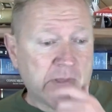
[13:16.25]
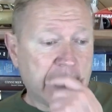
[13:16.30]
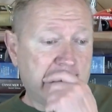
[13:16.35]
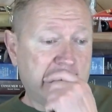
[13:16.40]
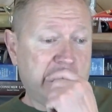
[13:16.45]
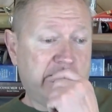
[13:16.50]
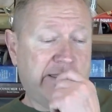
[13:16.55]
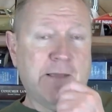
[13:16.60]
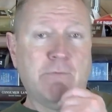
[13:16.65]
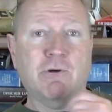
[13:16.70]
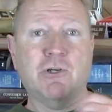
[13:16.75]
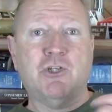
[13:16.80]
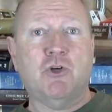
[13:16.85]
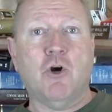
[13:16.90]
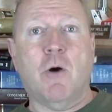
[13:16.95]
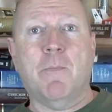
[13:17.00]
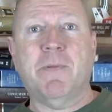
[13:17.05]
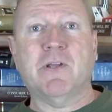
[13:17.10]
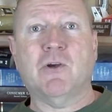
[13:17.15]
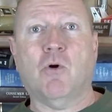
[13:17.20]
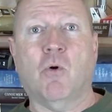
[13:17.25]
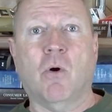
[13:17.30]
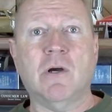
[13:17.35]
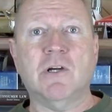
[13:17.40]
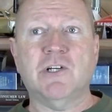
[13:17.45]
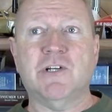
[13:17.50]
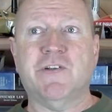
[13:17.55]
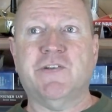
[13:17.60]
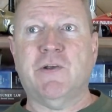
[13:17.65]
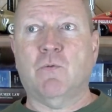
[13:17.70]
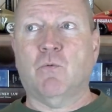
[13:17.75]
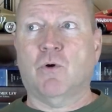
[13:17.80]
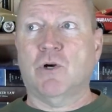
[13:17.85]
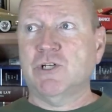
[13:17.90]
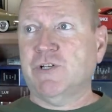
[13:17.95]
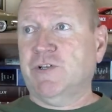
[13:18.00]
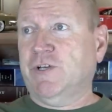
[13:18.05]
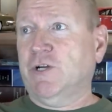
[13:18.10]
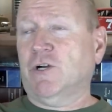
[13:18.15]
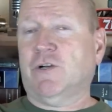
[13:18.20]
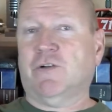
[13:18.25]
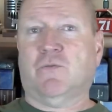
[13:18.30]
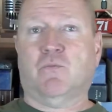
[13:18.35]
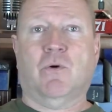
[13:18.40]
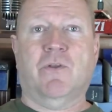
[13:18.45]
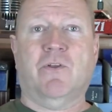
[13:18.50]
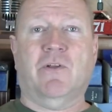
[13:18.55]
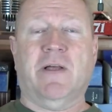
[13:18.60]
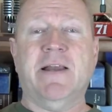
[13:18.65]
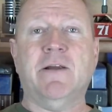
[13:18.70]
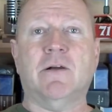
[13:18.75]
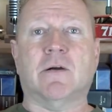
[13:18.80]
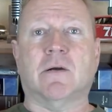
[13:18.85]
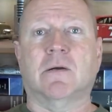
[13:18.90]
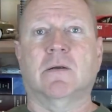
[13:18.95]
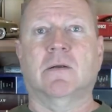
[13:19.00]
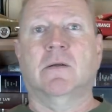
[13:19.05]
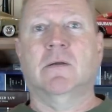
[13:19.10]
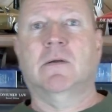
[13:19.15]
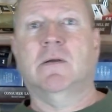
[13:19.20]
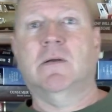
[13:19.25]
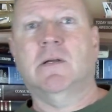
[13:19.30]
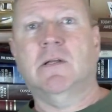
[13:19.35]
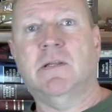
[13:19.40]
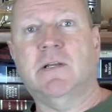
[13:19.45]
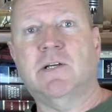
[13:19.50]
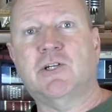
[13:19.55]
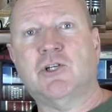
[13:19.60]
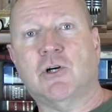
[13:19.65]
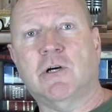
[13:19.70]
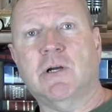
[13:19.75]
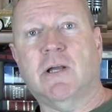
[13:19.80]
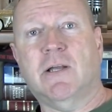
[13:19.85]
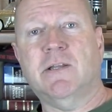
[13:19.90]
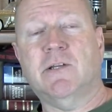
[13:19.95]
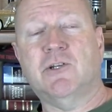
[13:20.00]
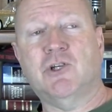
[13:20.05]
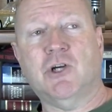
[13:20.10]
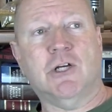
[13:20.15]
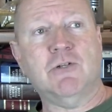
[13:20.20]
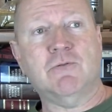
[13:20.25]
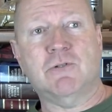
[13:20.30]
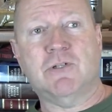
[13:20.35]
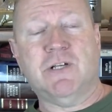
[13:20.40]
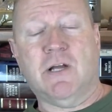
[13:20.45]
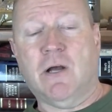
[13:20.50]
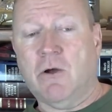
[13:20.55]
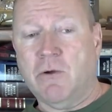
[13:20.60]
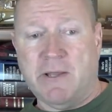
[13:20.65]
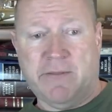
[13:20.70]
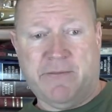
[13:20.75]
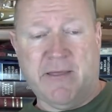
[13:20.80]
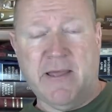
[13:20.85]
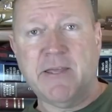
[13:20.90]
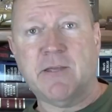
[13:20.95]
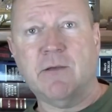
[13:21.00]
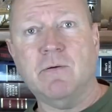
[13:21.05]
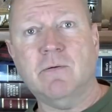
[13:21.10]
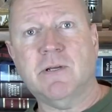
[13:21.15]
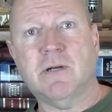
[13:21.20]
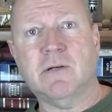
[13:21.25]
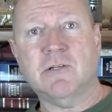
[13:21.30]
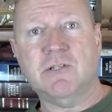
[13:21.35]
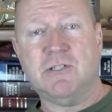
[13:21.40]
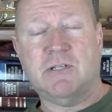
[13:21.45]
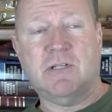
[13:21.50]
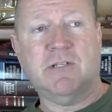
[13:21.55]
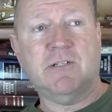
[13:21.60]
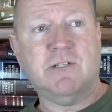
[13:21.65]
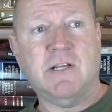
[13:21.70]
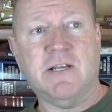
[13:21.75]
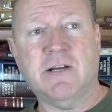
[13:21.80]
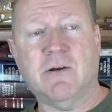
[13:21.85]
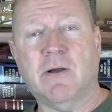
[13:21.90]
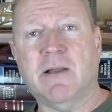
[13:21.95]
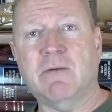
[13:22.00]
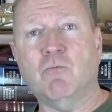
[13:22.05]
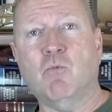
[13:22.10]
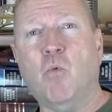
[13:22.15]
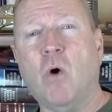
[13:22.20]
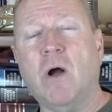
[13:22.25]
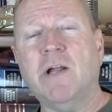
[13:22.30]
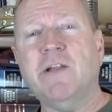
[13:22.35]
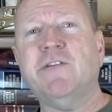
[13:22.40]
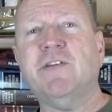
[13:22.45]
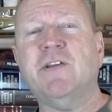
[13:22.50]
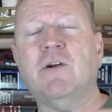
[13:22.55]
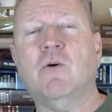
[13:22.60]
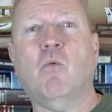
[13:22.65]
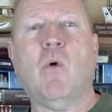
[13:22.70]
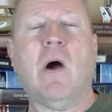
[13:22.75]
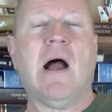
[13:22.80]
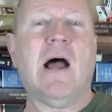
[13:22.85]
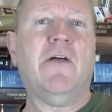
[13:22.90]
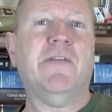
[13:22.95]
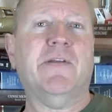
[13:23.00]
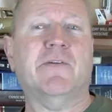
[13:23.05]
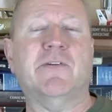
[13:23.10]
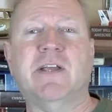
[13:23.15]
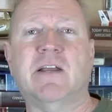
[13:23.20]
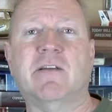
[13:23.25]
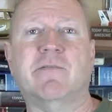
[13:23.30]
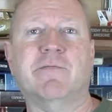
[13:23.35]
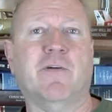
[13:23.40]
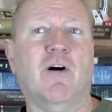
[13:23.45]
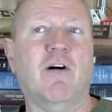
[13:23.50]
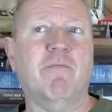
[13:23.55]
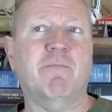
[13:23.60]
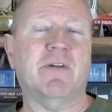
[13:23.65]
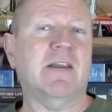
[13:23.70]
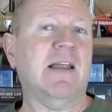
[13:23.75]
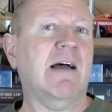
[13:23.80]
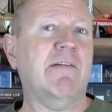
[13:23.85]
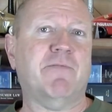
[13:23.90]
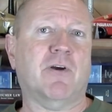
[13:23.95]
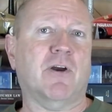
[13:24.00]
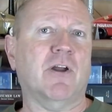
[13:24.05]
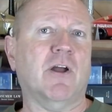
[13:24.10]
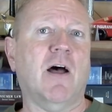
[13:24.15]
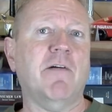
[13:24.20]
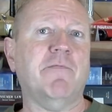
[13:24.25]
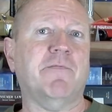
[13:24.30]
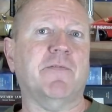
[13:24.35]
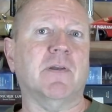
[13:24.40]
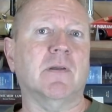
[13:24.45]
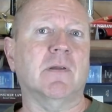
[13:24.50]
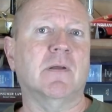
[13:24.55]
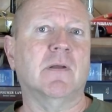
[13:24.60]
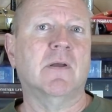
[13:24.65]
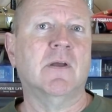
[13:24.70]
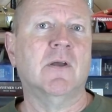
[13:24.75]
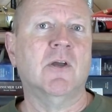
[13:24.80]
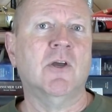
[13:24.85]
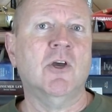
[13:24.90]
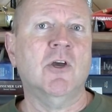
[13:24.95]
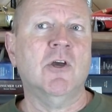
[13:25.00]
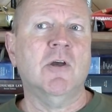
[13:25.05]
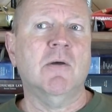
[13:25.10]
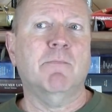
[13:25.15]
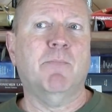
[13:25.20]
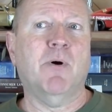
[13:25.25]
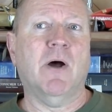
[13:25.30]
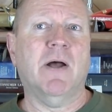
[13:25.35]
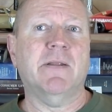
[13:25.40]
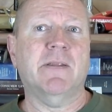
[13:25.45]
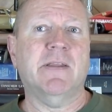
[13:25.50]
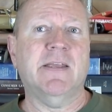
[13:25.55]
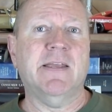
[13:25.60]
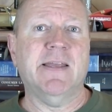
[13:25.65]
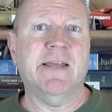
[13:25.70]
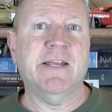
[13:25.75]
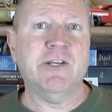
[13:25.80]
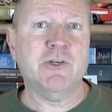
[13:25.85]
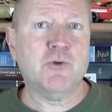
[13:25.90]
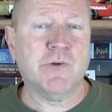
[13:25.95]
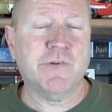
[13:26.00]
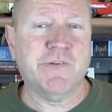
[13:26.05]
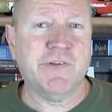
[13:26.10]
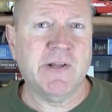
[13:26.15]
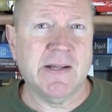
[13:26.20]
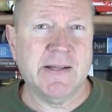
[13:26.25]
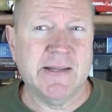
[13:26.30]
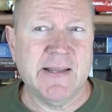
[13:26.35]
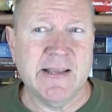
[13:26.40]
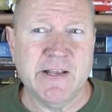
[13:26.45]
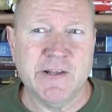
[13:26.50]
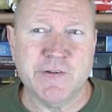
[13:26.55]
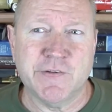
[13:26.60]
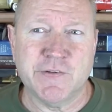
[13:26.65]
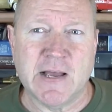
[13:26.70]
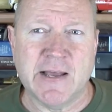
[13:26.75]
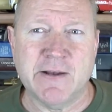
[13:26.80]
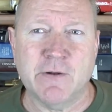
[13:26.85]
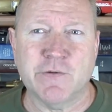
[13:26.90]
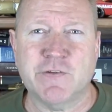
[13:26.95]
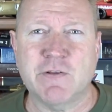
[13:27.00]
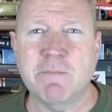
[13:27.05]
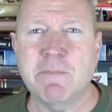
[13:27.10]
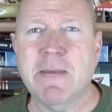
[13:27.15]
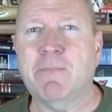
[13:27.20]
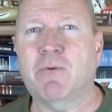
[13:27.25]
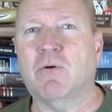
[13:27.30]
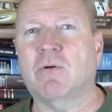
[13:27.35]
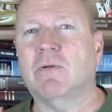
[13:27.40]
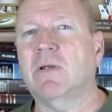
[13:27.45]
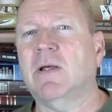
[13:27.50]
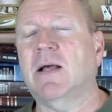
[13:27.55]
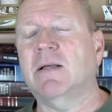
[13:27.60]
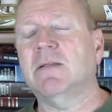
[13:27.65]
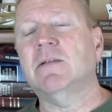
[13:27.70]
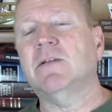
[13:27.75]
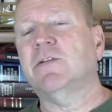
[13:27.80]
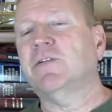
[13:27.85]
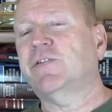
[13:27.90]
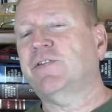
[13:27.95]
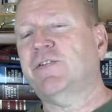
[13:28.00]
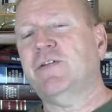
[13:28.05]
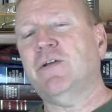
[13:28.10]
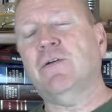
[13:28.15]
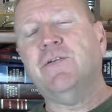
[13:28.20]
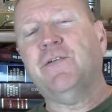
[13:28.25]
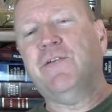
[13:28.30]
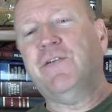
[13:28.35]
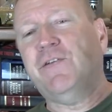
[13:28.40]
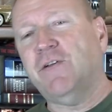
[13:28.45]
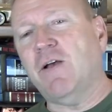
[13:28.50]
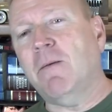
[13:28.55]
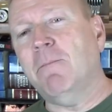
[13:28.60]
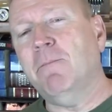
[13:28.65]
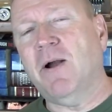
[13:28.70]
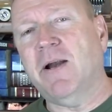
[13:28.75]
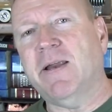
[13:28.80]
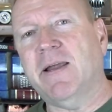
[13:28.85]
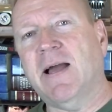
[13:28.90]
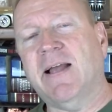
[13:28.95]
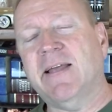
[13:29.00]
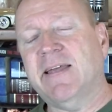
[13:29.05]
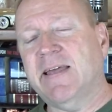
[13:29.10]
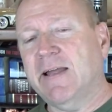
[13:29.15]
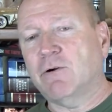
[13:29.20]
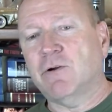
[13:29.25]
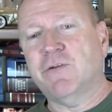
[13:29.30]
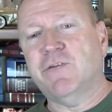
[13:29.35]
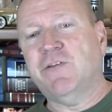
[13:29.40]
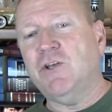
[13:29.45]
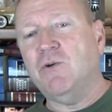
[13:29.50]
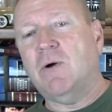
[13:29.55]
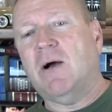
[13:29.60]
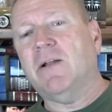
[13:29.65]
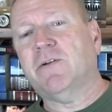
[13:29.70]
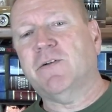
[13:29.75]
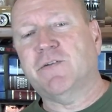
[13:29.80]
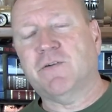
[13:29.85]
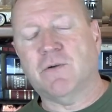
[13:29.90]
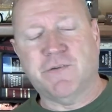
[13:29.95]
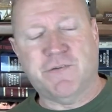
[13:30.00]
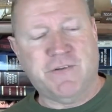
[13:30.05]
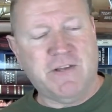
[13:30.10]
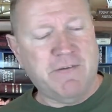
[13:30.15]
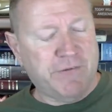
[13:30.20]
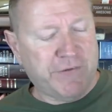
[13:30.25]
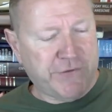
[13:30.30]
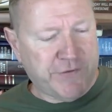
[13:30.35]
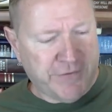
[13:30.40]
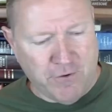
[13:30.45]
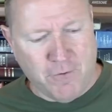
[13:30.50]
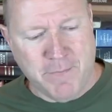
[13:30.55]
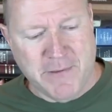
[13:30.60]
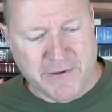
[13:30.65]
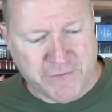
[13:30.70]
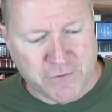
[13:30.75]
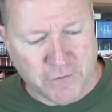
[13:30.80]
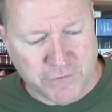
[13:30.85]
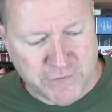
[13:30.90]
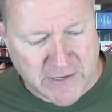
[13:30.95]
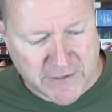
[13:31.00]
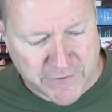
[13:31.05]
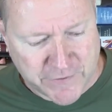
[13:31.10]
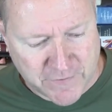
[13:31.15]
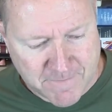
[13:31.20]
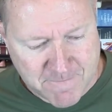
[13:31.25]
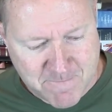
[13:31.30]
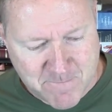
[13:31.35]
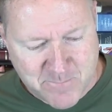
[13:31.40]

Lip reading: And they would show up in court and just say, we're just here because we're the lender. And the judge would just say, okay, thank you. You know, just you know. And once in a while, they would get involved, but not very often. But the interesting thing is, I know some people, there's still somebody, I guarantee you out there is going, Steve, it still makes no sense.